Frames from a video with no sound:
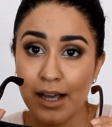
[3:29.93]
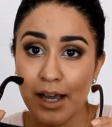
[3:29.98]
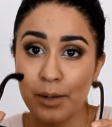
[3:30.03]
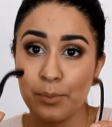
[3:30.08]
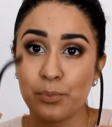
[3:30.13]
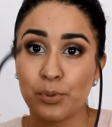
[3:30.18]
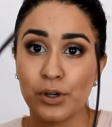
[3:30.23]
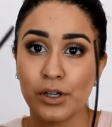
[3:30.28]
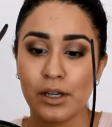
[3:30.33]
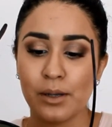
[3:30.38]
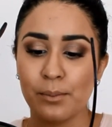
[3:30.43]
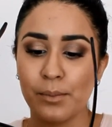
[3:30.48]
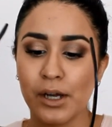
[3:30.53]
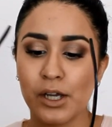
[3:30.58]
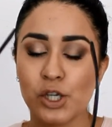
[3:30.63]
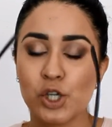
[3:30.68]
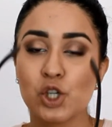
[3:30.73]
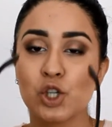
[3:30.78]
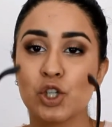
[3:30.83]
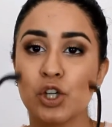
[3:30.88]
I pretty
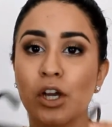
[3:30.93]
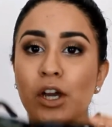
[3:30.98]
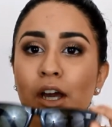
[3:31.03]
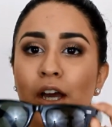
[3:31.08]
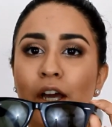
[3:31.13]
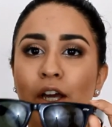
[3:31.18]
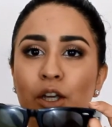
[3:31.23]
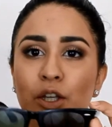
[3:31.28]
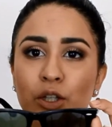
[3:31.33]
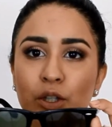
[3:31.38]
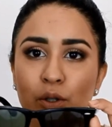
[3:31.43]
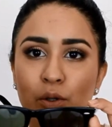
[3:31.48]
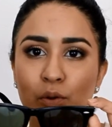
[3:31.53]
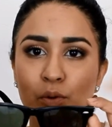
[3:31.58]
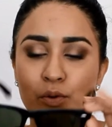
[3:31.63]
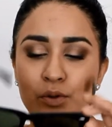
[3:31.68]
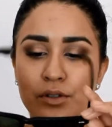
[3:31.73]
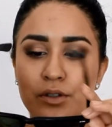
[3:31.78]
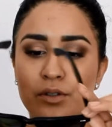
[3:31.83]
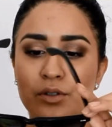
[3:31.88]
much
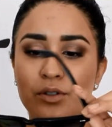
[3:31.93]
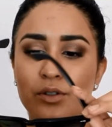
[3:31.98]
use.